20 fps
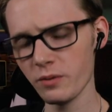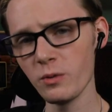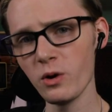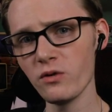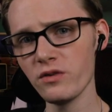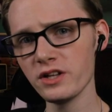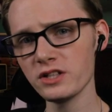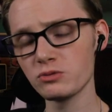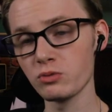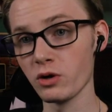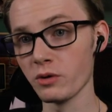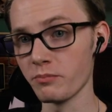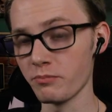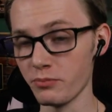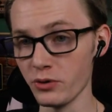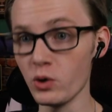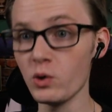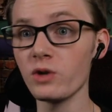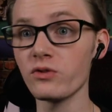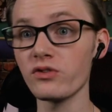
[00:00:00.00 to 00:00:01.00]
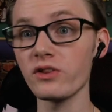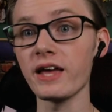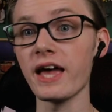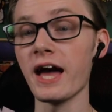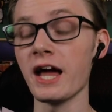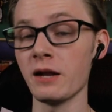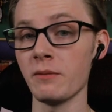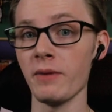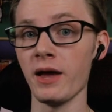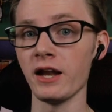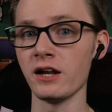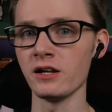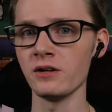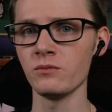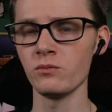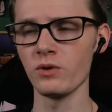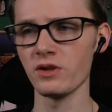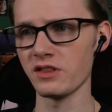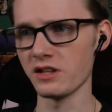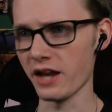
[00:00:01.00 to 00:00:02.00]
movies were beautifully animated
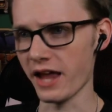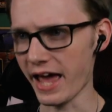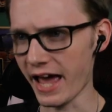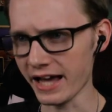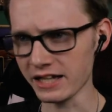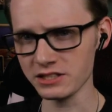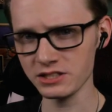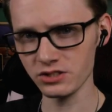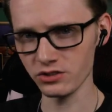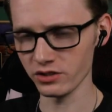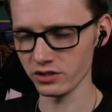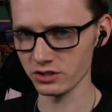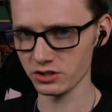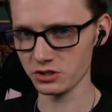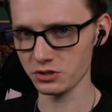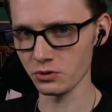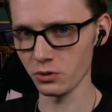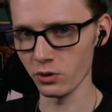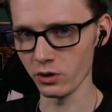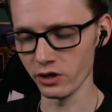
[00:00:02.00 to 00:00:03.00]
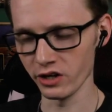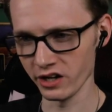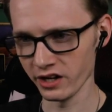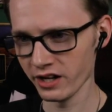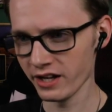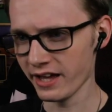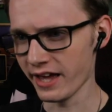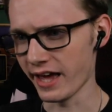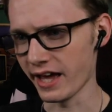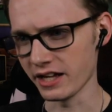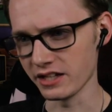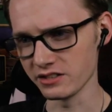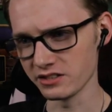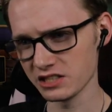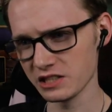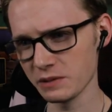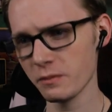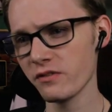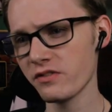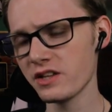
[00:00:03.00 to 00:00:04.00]
with an excellent score and
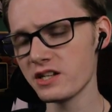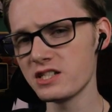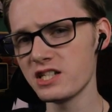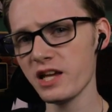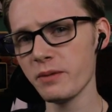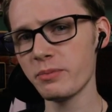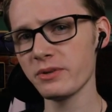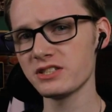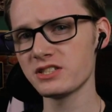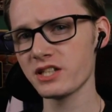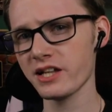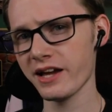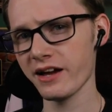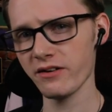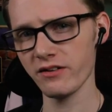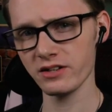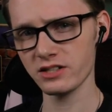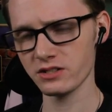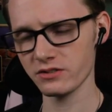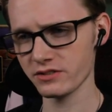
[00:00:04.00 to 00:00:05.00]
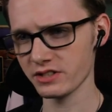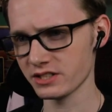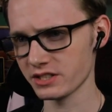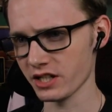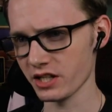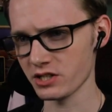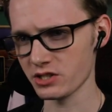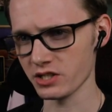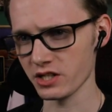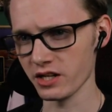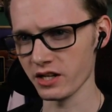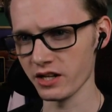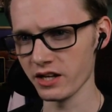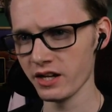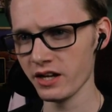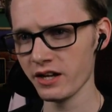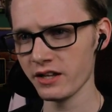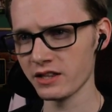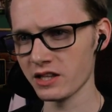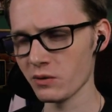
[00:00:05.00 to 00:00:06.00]
some of the deepest characterization
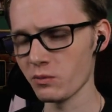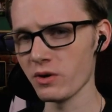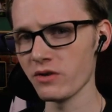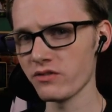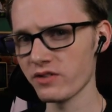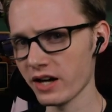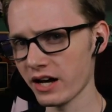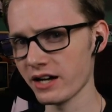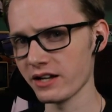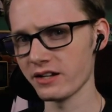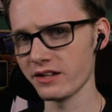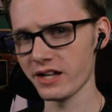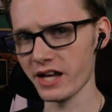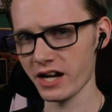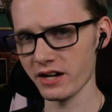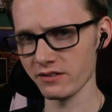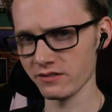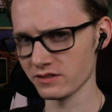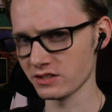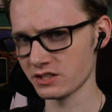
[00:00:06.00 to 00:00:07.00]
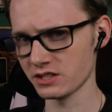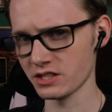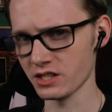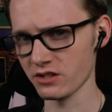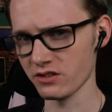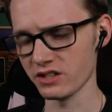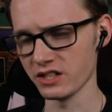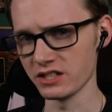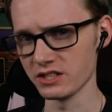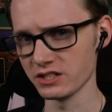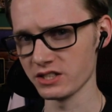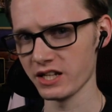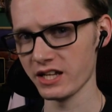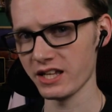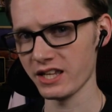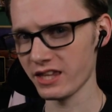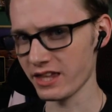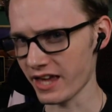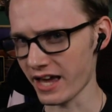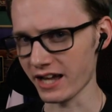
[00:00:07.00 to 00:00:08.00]
that we've gotten out of the series
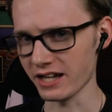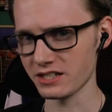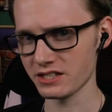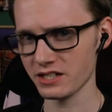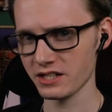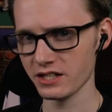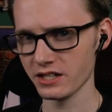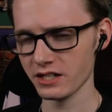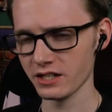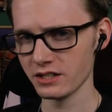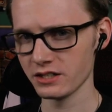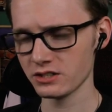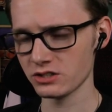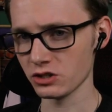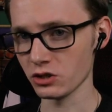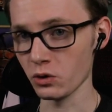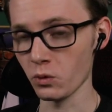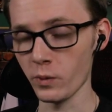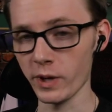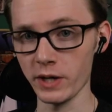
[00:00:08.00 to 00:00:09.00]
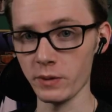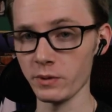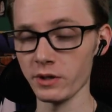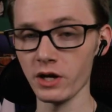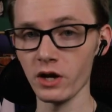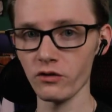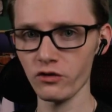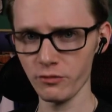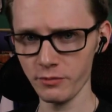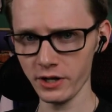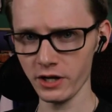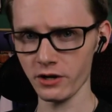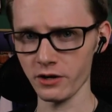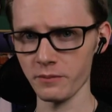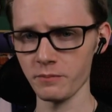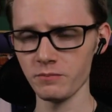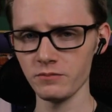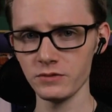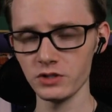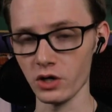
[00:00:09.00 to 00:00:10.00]
yet. So where do we go from here?
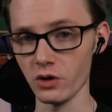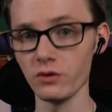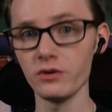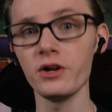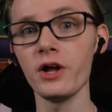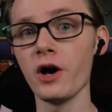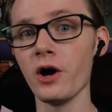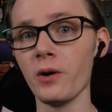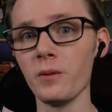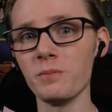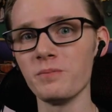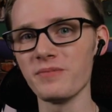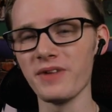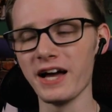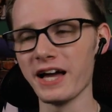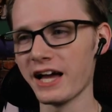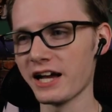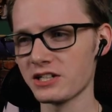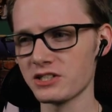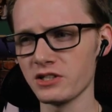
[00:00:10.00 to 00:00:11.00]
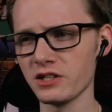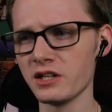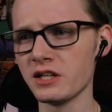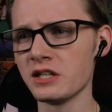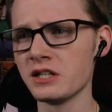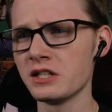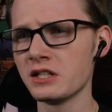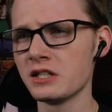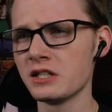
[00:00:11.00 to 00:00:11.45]
Don't know. I actually